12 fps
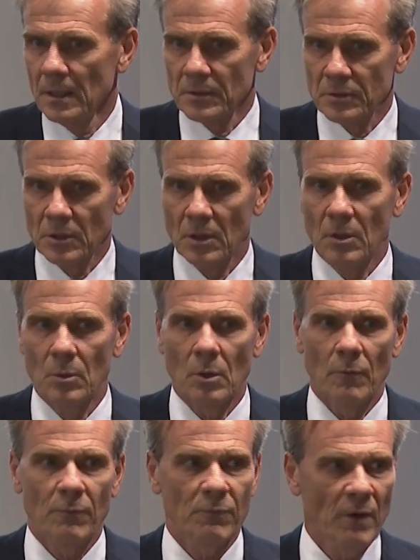So
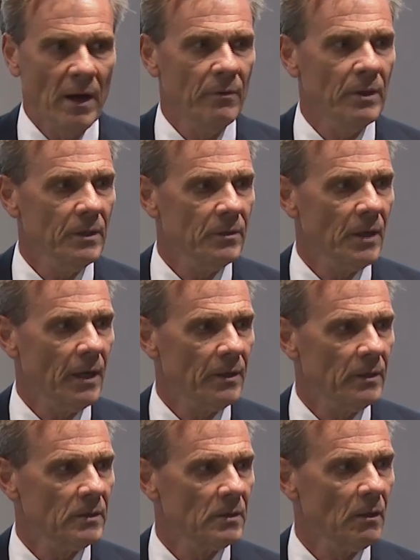a ferry that
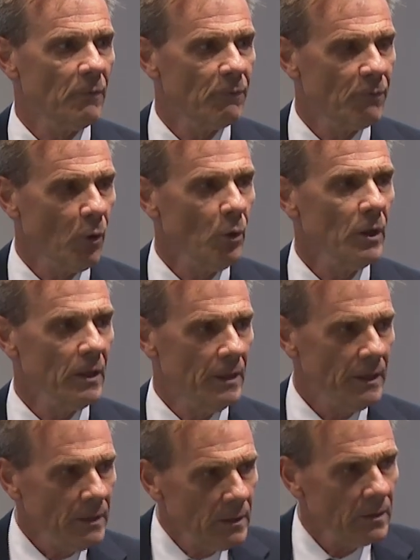is
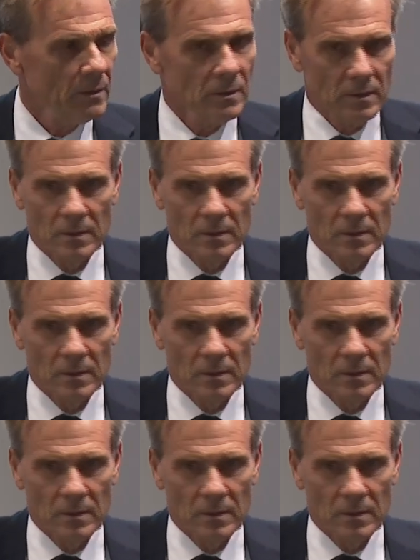foiling,